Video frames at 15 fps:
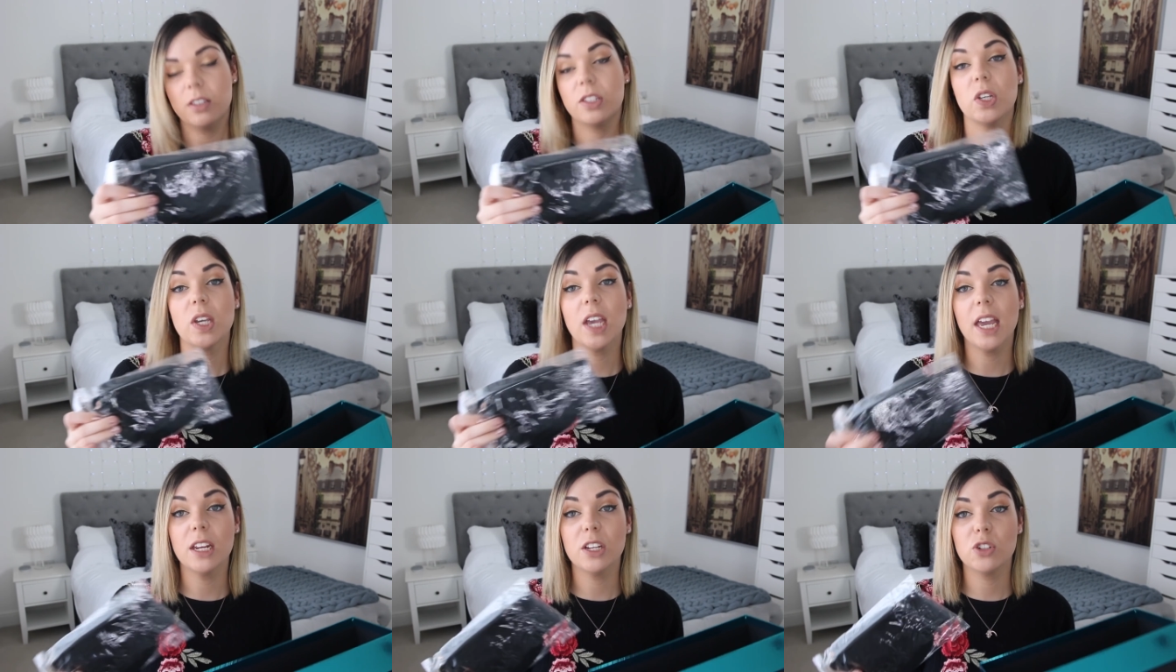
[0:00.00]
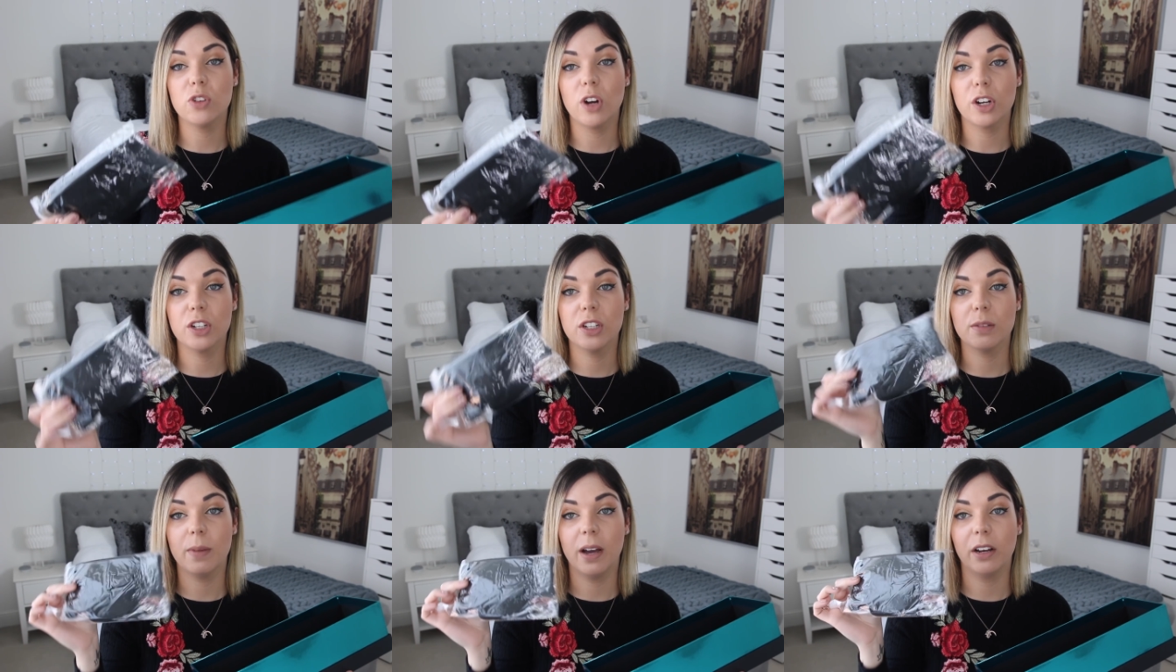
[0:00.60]
So you get an
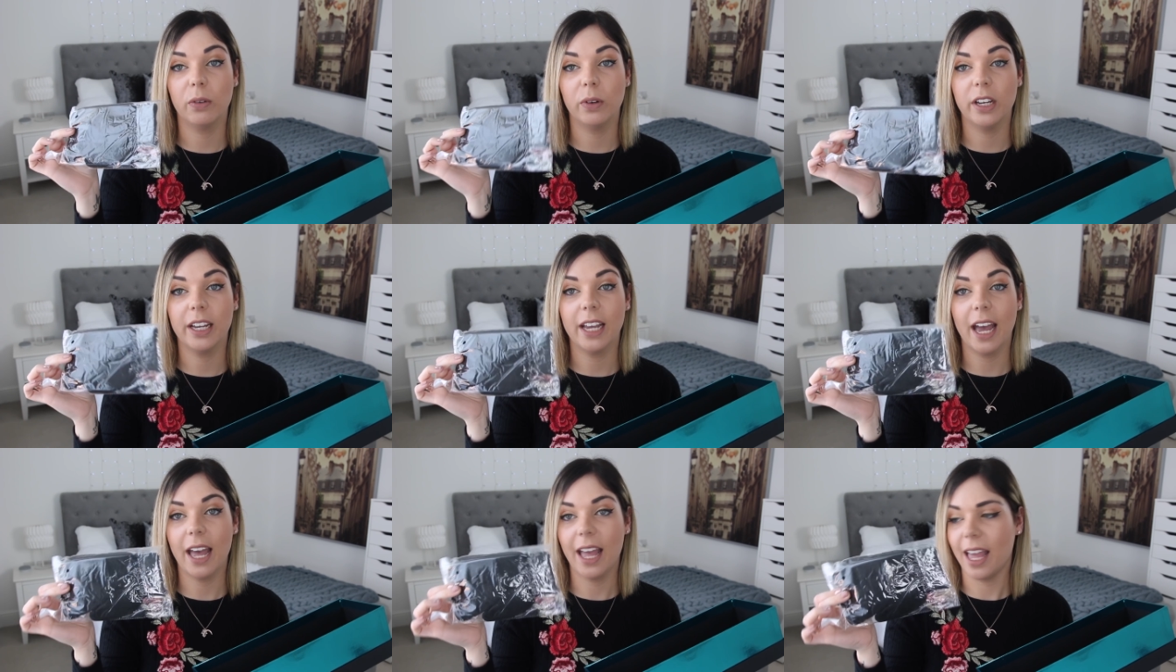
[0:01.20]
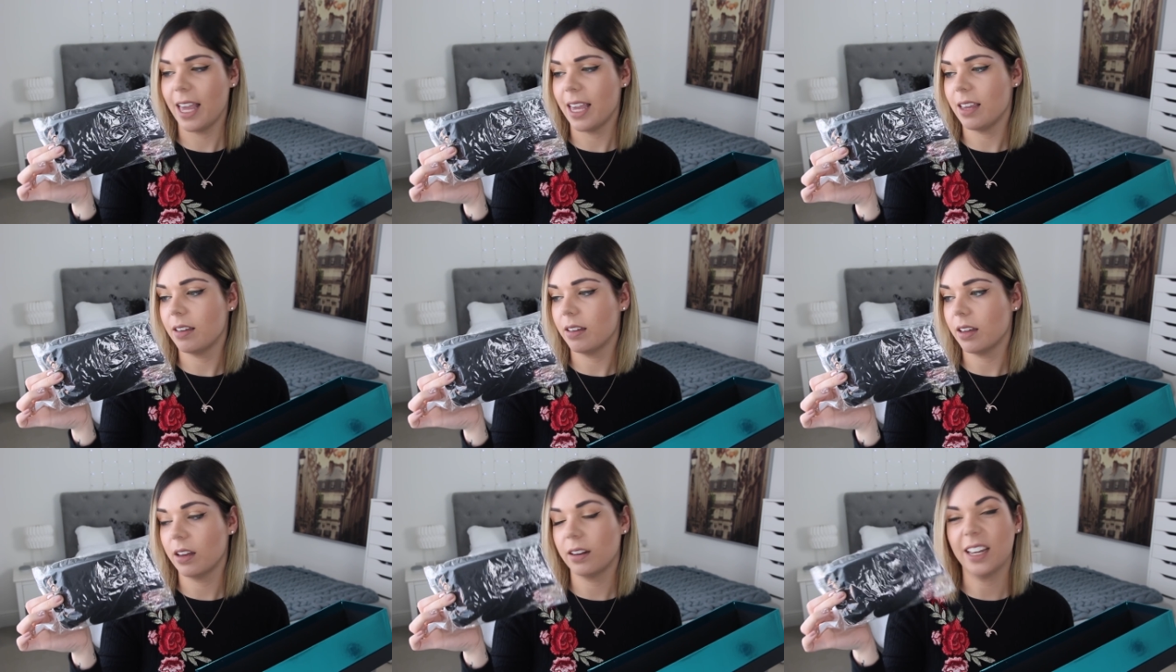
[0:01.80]
instructions manual and you get
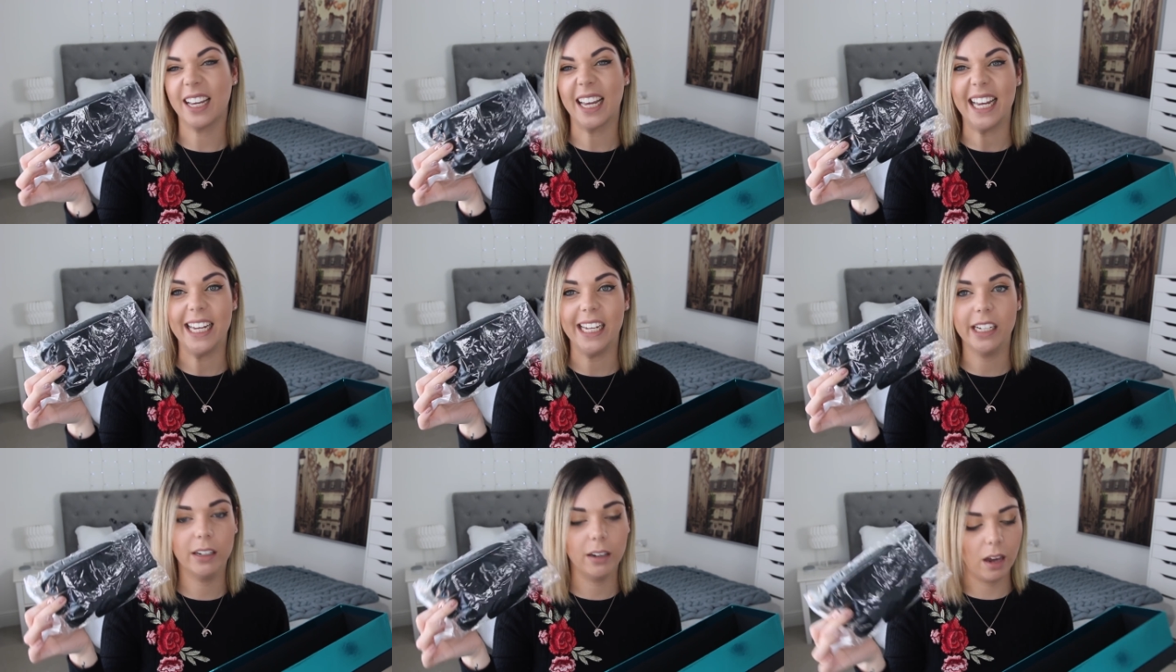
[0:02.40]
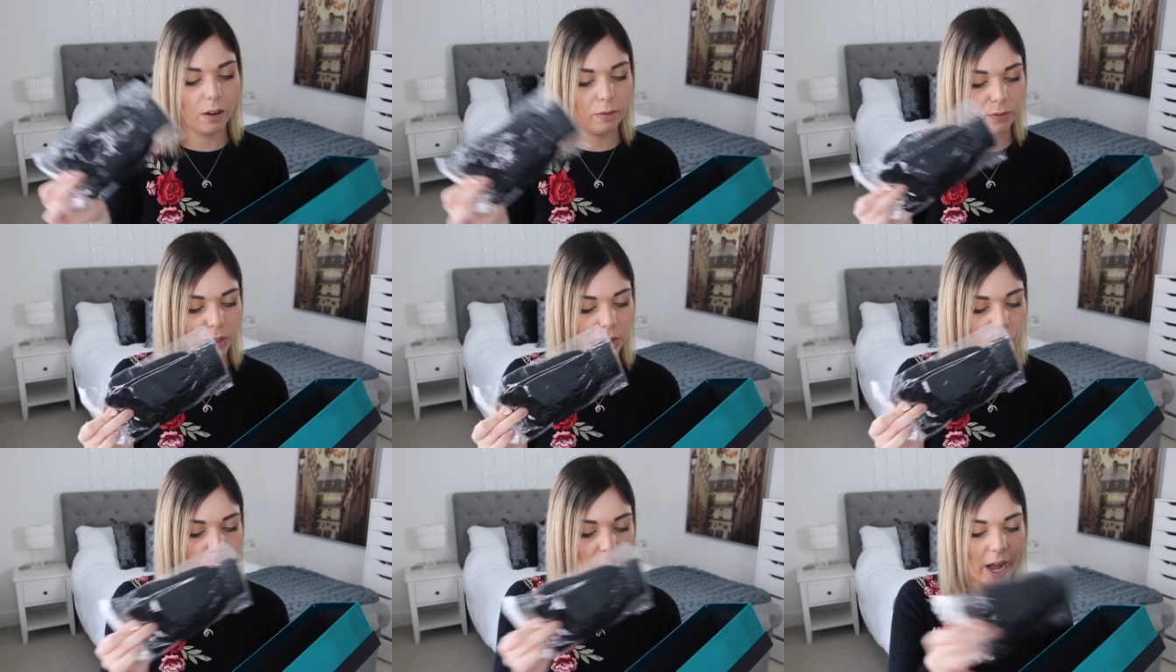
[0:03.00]
a like a heat glove
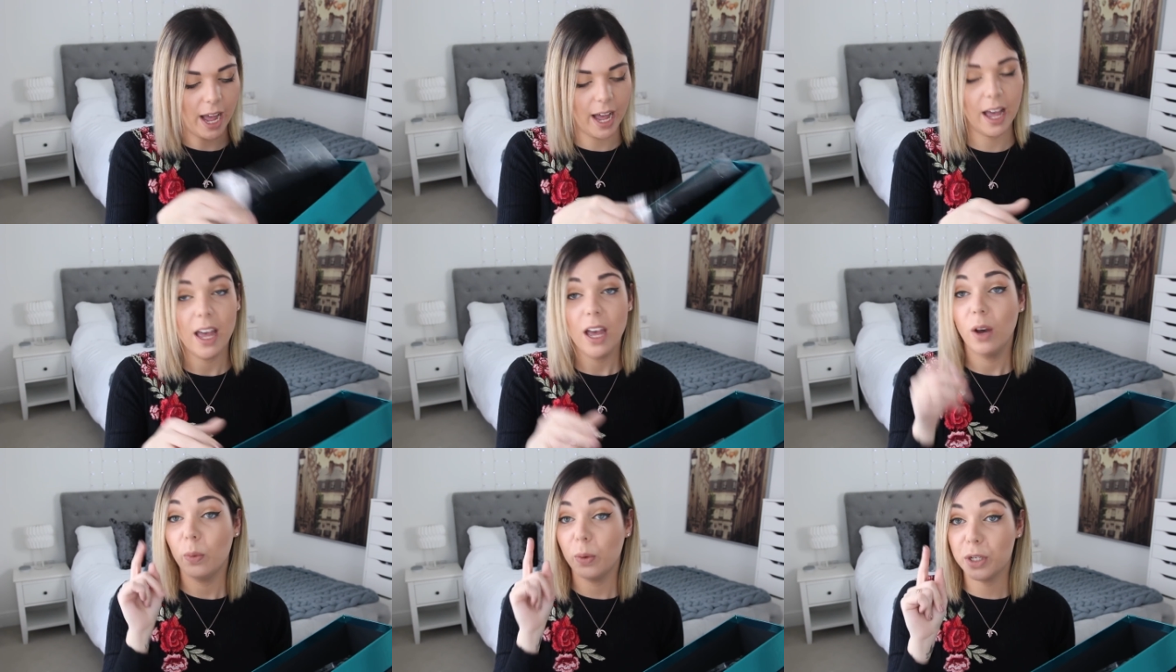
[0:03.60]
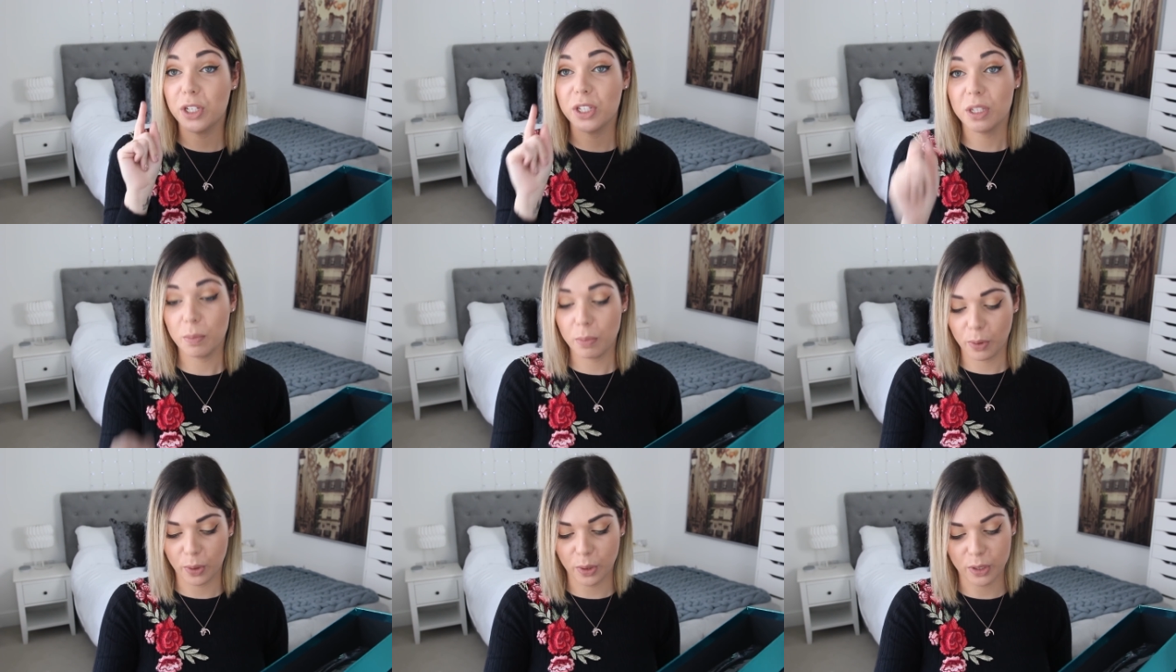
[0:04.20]
to wear, which is
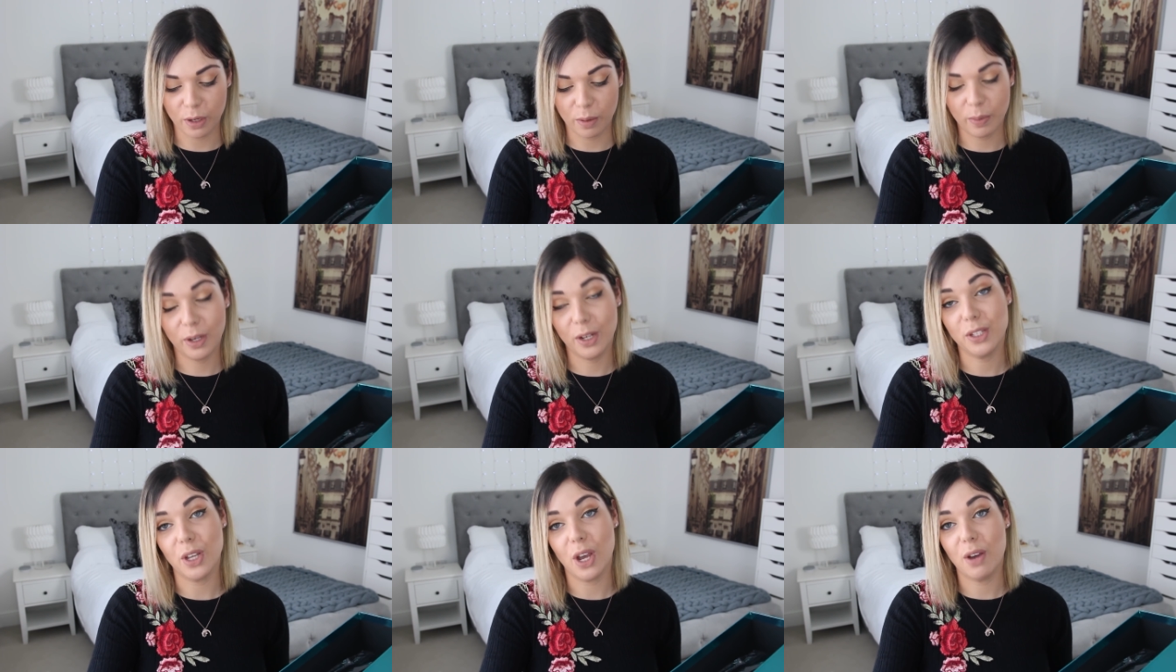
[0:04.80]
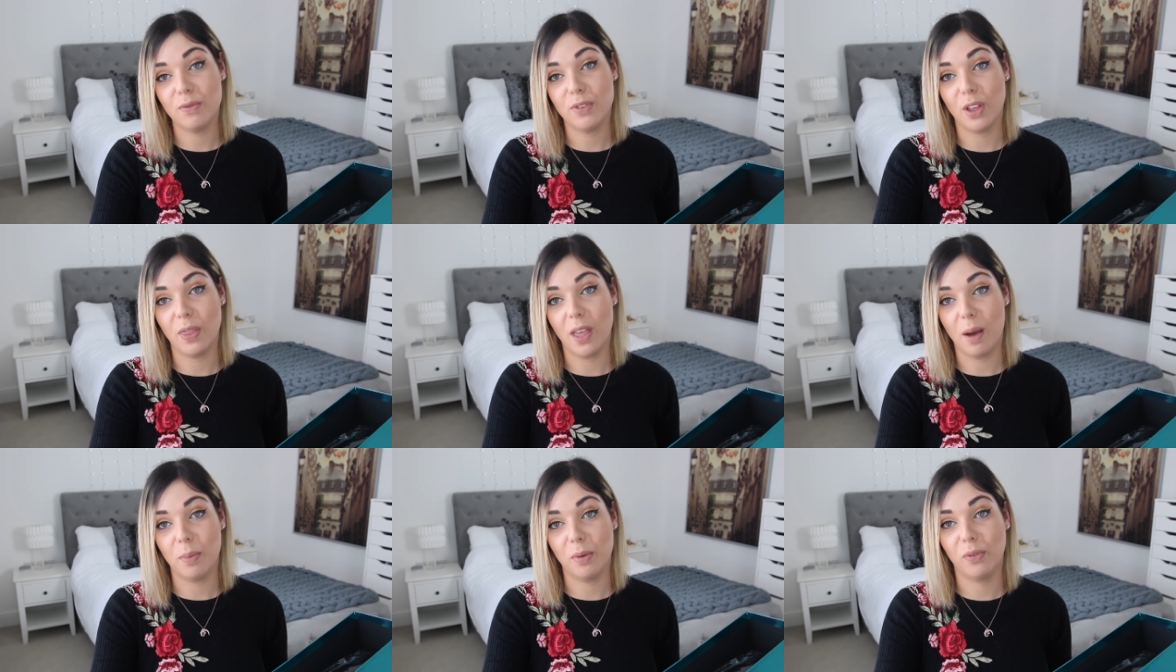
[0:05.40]
important because I've done
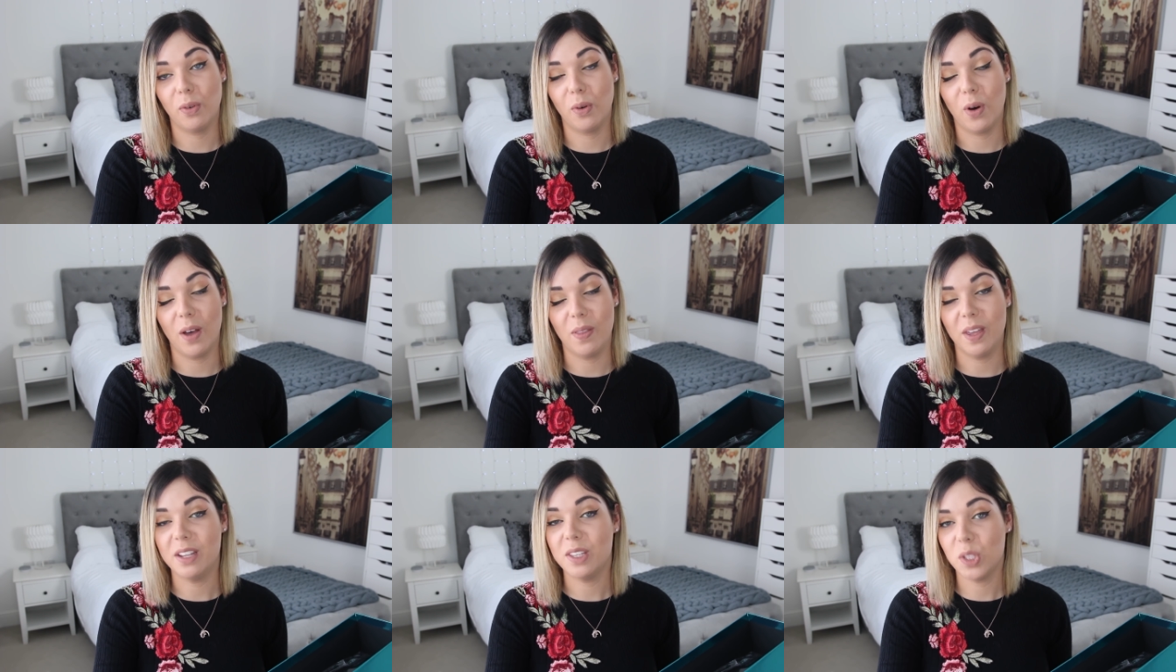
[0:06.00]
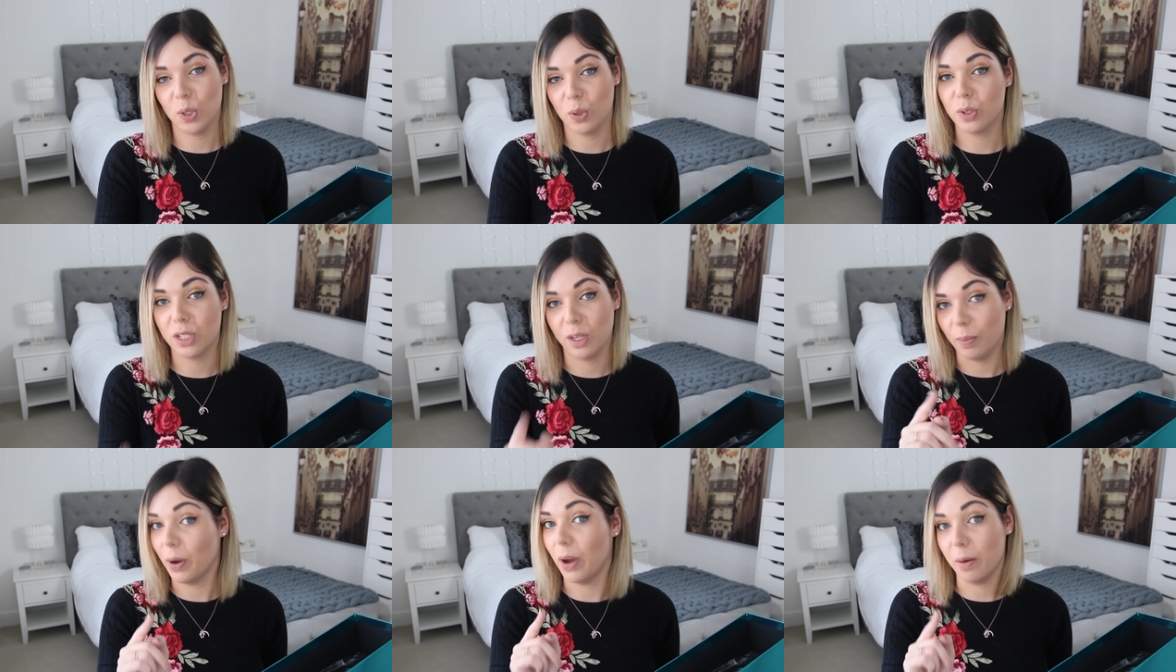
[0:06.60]
that before and then
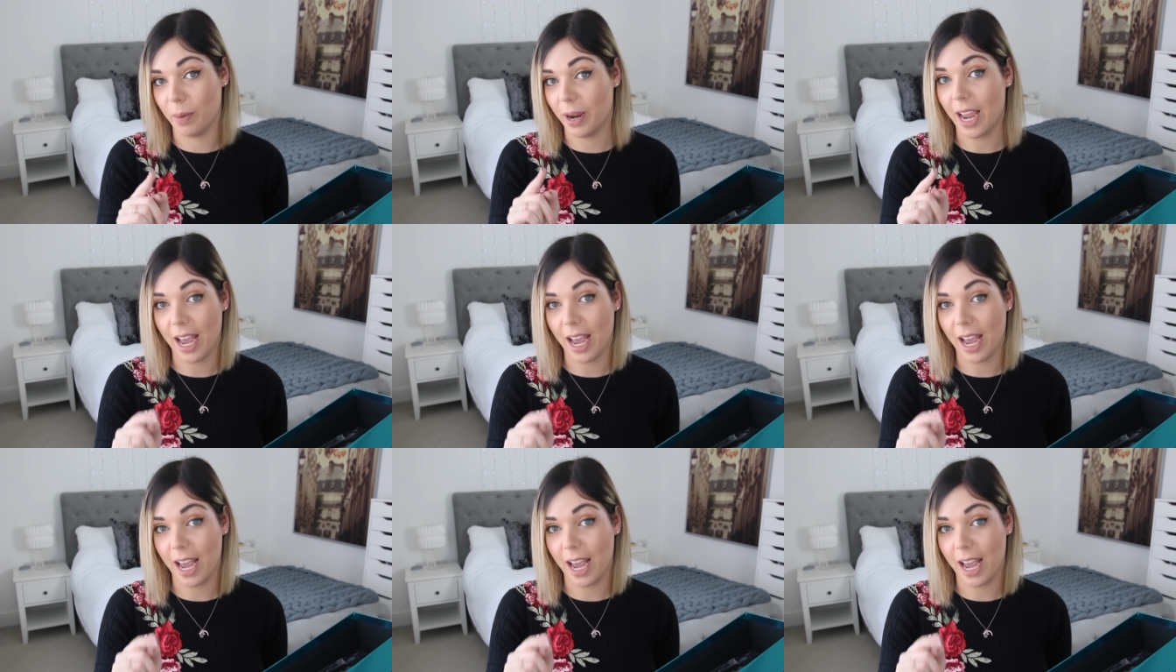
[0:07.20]
seriously burnt my